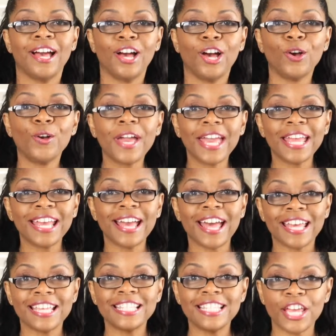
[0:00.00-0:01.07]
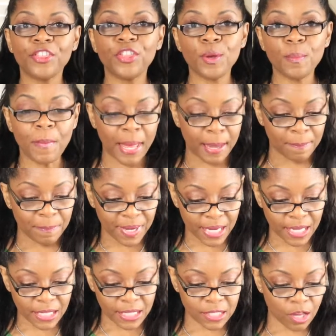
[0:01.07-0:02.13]
Okay guys, now that my
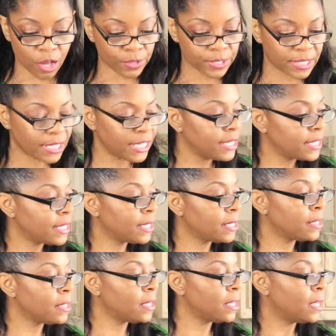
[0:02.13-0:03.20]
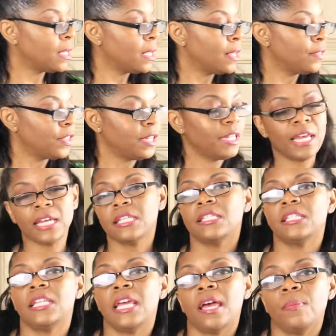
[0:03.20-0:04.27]
meat is all seasoned, the next
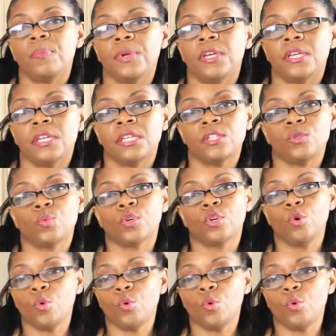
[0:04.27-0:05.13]
step is we're